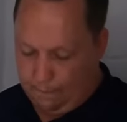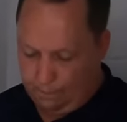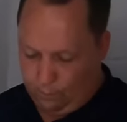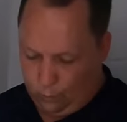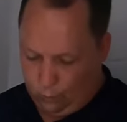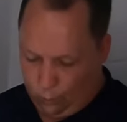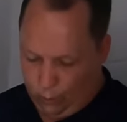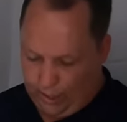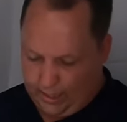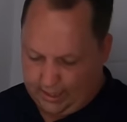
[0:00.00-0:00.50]
Yep.
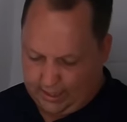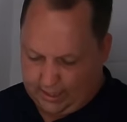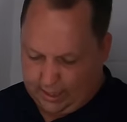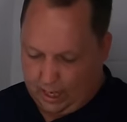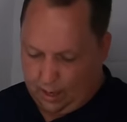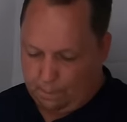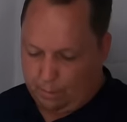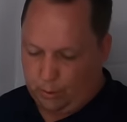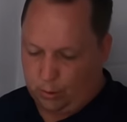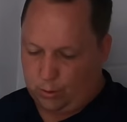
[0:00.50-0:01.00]
When it's
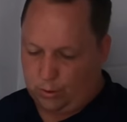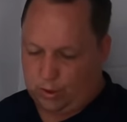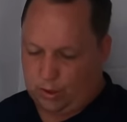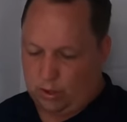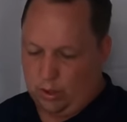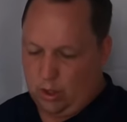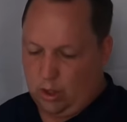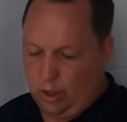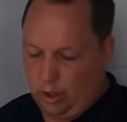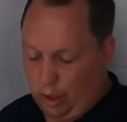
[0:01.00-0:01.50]

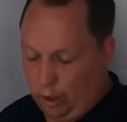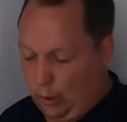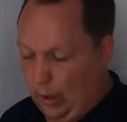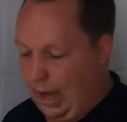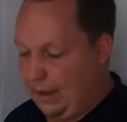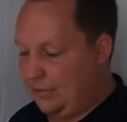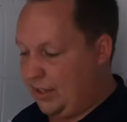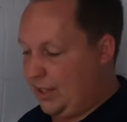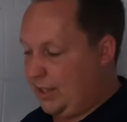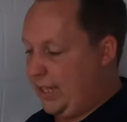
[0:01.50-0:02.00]
couples,
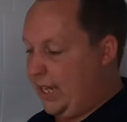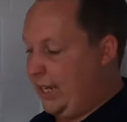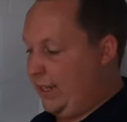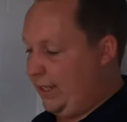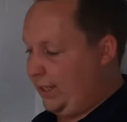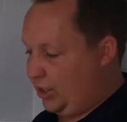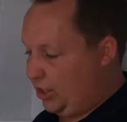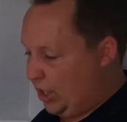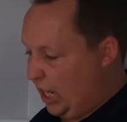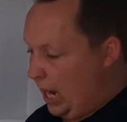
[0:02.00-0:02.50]
you'll have the
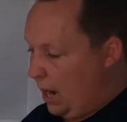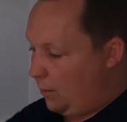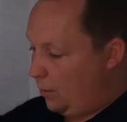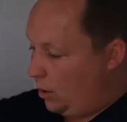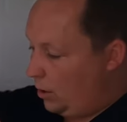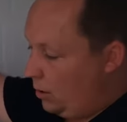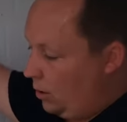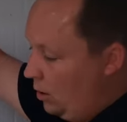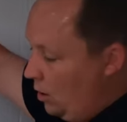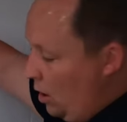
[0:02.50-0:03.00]
standing
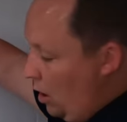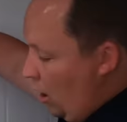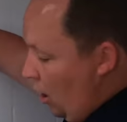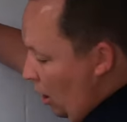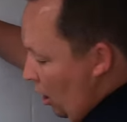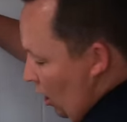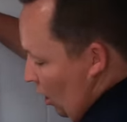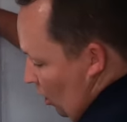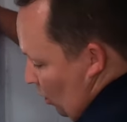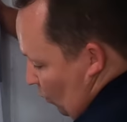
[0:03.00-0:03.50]
shower.
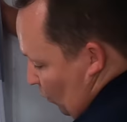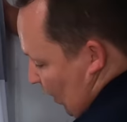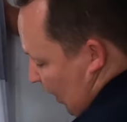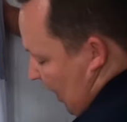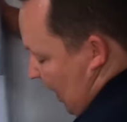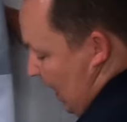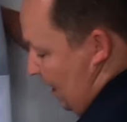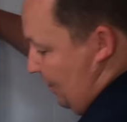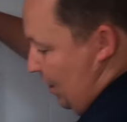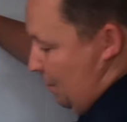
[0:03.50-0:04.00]

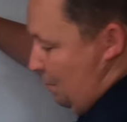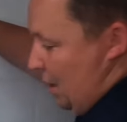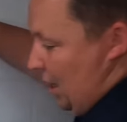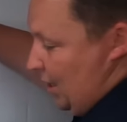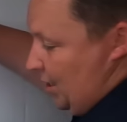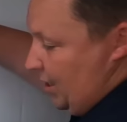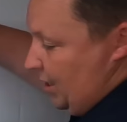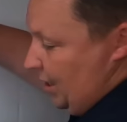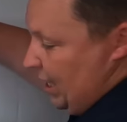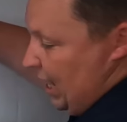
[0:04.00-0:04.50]
We have a
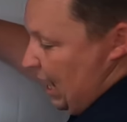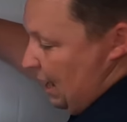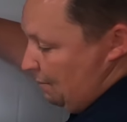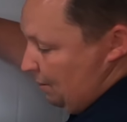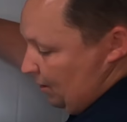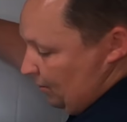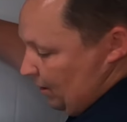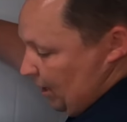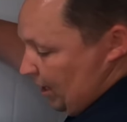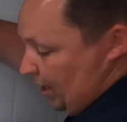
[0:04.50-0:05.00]
medicine
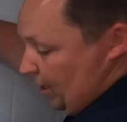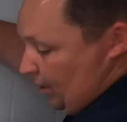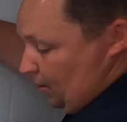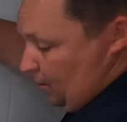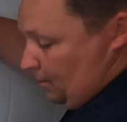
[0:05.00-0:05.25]
cabinet right